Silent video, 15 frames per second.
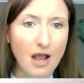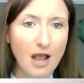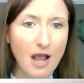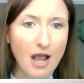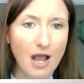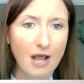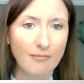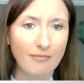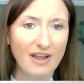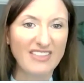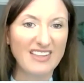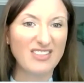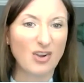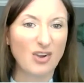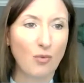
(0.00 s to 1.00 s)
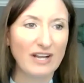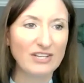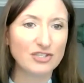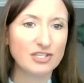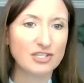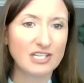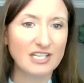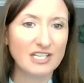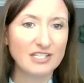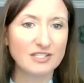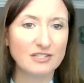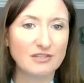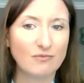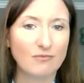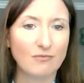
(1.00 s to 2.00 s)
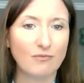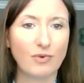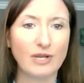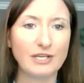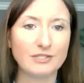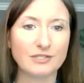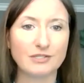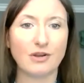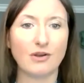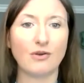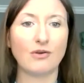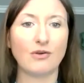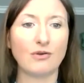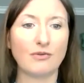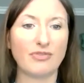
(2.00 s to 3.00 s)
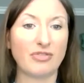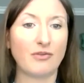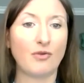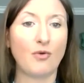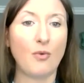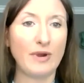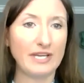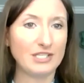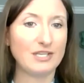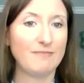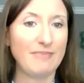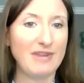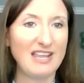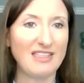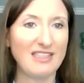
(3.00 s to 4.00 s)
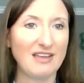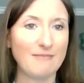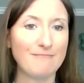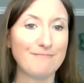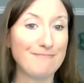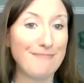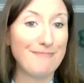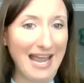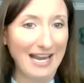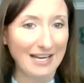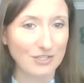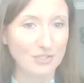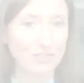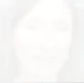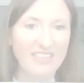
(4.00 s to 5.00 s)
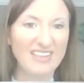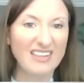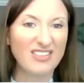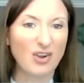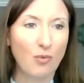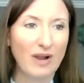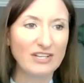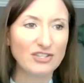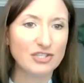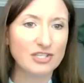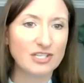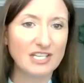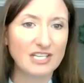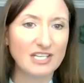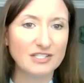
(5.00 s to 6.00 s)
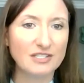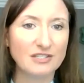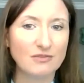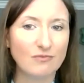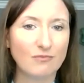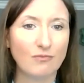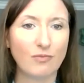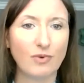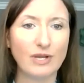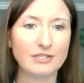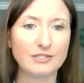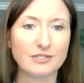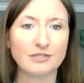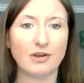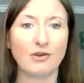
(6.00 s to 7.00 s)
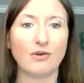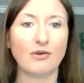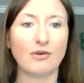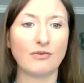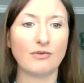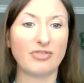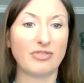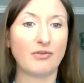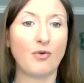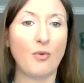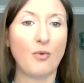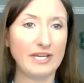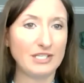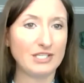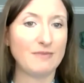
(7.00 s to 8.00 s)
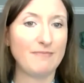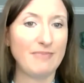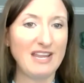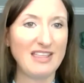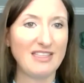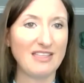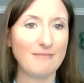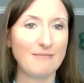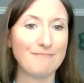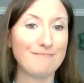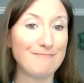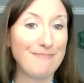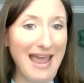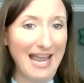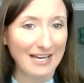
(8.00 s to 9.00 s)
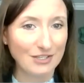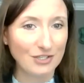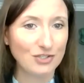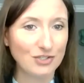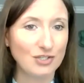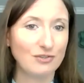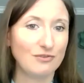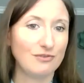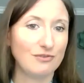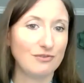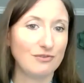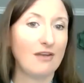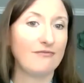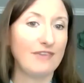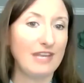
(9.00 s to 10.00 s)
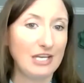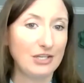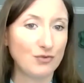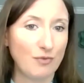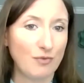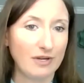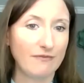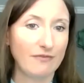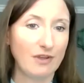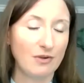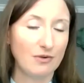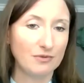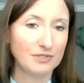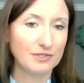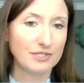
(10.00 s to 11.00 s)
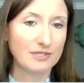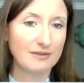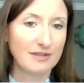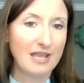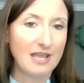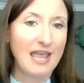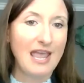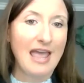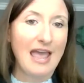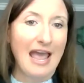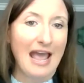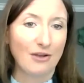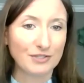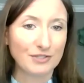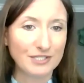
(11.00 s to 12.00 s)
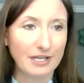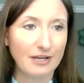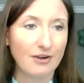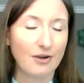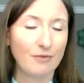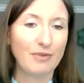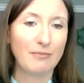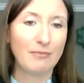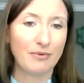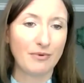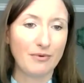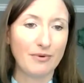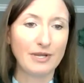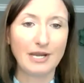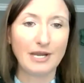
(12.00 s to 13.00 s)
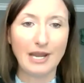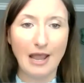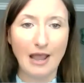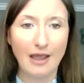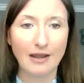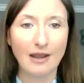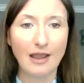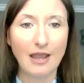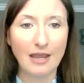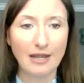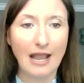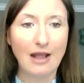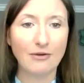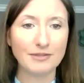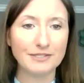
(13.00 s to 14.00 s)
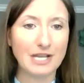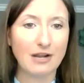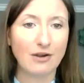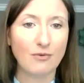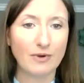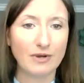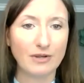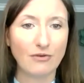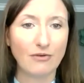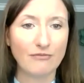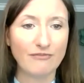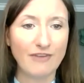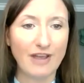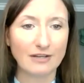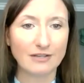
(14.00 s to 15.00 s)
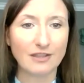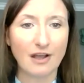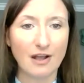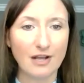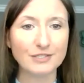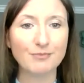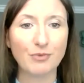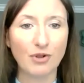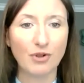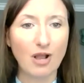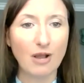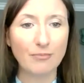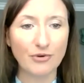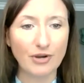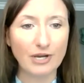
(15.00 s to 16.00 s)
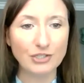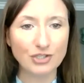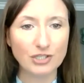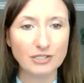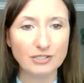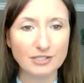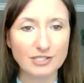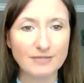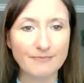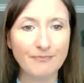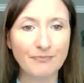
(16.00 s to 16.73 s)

Tiffany Mattingly is with the Health Collaborative. She says there's still a lot of unknowns. I think the question is what is going to be the magnitude of each one of those? How sick are people going to get, and how is that going to affect the hospital operations?